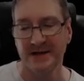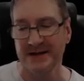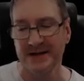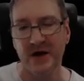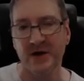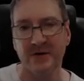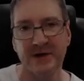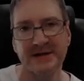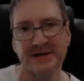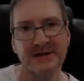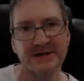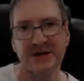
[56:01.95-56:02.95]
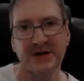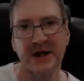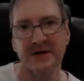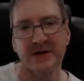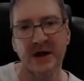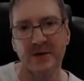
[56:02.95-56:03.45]
It's the whole reason the
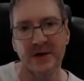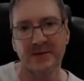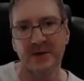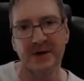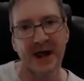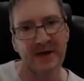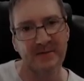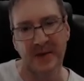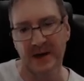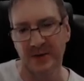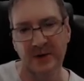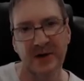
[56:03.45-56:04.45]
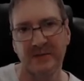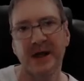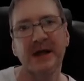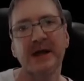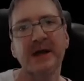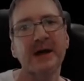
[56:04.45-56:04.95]
studio that I work for now employed
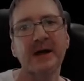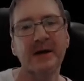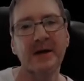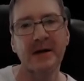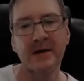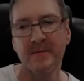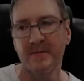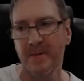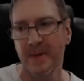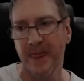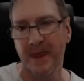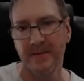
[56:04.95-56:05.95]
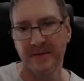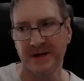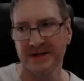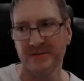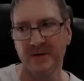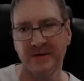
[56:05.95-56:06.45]
me,
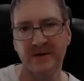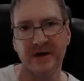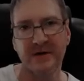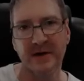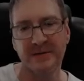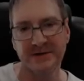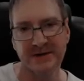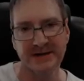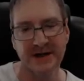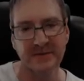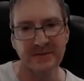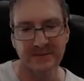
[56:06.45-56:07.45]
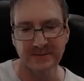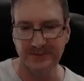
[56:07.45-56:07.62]
because of my photogrammetry stuff.